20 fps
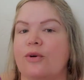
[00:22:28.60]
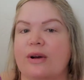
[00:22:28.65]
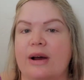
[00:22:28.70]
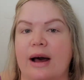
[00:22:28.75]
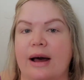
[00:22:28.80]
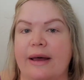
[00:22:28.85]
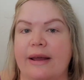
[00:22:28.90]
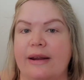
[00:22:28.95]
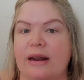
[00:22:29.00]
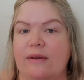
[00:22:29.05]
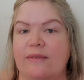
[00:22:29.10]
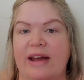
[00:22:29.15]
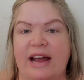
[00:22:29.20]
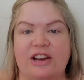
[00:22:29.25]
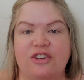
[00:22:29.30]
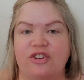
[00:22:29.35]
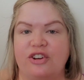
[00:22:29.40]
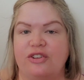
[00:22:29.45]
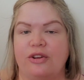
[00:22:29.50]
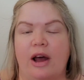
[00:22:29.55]
so kind. I've
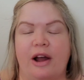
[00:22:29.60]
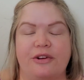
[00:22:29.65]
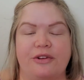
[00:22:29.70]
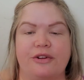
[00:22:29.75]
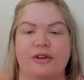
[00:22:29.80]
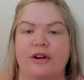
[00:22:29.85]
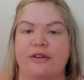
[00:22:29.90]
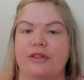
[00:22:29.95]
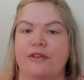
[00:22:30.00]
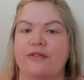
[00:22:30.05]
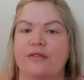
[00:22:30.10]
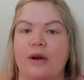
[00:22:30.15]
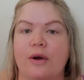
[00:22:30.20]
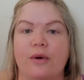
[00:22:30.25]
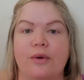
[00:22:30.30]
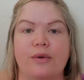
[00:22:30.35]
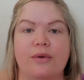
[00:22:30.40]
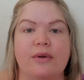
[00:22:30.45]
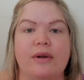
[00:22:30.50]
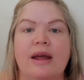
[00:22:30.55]
actually talked to her on the
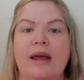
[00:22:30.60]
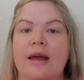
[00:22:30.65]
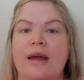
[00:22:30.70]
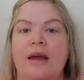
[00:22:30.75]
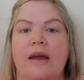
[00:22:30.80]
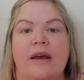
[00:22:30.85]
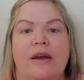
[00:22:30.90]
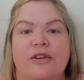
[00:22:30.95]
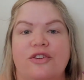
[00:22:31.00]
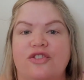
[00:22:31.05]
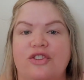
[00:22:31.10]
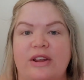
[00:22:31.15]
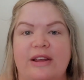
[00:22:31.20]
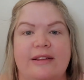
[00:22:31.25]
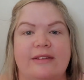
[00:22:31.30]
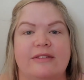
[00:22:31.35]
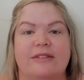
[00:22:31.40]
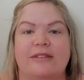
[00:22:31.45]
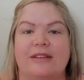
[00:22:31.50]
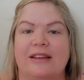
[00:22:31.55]
phone.
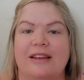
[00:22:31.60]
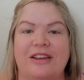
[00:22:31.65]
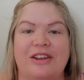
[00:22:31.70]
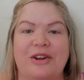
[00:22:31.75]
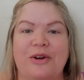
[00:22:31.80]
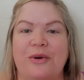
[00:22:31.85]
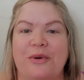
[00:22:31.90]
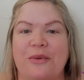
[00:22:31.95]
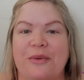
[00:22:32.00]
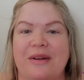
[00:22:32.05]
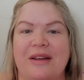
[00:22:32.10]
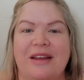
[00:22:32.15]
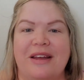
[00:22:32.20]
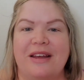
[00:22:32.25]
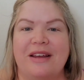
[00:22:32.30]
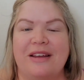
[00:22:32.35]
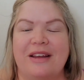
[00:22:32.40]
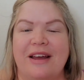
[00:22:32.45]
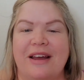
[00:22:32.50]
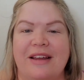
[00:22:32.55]
She's, you know,
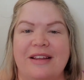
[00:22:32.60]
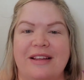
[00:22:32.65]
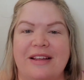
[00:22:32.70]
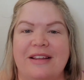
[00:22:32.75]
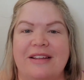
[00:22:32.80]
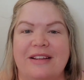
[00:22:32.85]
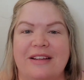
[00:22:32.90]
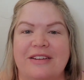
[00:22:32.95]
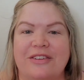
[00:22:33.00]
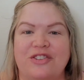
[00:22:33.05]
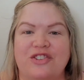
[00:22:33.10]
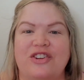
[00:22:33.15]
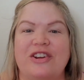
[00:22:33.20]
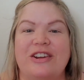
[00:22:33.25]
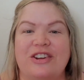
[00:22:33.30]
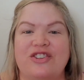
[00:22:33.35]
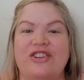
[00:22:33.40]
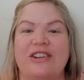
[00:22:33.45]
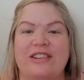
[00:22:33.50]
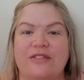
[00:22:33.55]
she
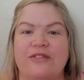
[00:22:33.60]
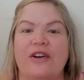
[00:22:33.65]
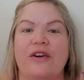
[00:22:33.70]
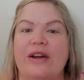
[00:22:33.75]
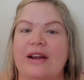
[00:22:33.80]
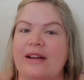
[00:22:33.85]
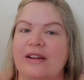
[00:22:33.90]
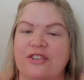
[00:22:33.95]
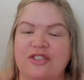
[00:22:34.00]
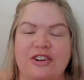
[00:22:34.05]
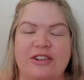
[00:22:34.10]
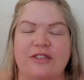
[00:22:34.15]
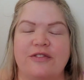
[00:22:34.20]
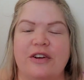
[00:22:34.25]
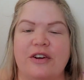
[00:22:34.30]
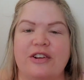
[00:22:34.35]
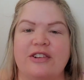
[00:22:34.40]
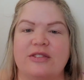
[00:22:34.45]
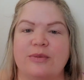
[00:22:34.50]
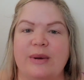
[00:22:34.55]
she's a very she's a
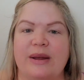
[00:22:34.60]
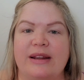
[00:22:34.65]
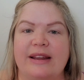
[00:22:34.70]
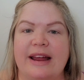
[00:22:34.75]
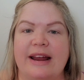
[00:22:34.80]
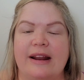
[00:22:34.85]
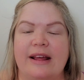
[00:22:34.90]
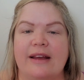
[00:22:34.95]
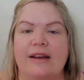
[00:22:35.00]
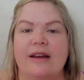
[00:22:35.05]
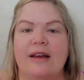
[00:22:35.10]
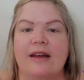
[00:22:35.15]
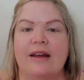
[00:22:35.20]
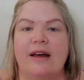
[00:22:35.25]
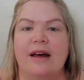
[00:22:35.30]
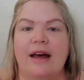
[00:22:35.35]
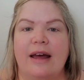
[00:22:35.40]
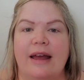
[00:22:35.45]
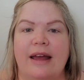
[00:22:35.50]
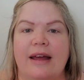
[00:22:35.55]
very sweet lady.
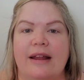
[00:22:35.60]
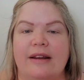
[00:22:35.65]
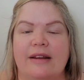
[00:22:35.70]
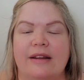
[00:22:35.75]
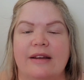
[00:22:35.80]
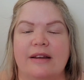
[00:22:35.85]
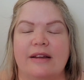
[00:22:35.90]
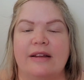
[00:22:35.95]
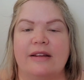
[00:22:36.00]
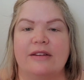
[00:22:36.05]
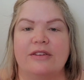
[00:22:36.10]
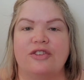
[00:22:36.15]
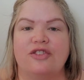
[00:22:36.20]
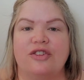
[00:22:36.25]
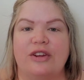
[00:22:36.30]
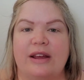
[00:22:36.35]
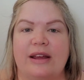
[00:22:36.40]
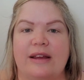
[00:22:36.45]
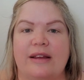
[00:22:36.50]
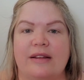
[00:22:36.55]
And
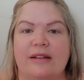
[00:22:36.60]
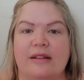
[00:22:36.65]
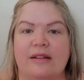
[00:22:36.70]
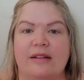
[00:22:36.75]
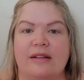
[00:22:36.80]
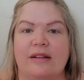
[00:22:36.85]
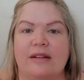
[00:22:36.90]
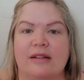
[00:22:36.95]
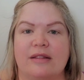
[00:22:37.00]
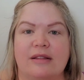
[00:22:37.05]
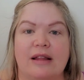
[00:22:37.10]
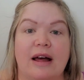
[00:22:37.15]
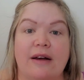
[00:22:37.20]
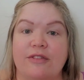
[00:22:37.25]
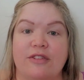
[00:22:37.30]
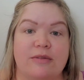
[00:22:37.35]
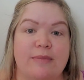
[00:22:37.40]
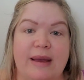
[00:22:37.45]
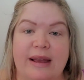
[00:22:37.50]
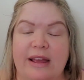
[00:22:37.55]
she
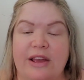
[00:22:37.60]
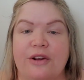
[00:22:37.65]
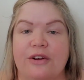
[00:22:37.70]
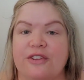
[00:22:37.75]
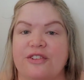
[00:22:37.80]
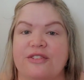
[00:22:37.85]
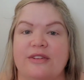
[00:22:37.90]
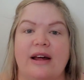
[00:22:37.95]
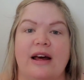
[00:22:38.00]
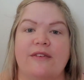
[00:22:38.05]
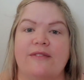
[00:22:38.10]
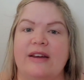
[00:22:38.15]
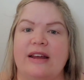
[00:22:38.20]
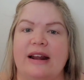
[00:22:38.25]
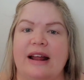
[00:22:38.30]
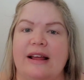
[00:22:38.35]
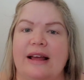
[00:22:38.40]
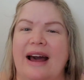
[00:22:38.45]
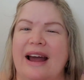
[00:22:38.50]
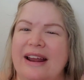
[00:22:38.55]
loves making her stuff
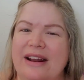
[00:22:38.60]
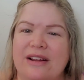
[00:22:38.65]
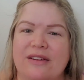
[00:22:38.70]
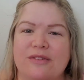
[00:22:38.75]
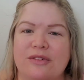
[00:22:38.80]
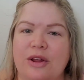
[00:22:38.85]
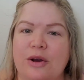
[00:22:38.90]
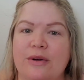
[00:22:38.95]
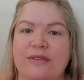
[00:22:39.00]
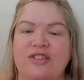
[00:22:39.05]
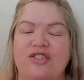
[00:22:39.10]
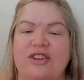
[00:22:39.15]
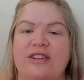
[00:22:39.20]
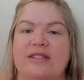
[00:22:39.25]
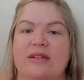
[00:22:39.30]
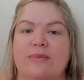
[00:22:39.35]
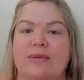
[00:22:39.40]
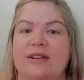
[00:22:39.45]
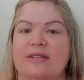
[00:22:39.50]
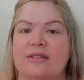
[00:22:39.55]
and I, I don't know if she's
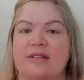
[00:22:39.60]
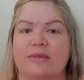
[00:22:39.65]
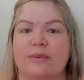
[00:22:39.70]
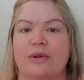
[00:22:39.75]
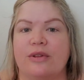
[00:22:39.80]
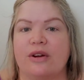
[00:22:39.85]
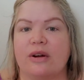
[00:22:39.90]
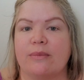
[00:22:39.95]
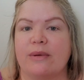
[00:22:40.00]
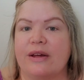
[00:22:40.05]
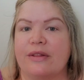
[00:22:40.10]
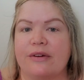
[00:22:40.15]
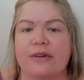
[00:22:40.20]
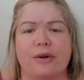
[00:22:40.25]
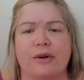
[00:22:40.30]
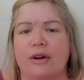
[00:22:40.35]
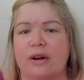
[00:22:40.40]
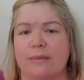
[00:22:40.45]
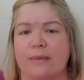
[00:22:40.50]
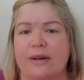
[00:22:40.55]
in business with her mother
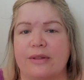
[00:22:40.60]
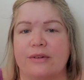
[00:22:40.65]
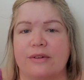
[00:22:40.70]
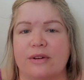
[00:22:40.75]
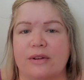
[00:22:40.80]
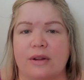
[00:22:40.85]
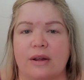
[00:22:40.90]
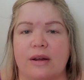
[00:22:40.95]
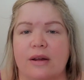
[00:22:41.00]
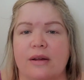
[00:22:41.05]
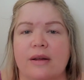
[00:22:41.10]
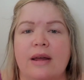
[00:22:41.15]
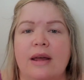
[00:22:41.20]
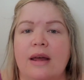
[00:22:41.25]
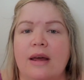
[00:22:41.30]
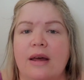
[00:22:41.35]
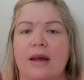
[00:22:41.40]
or her mother-in-law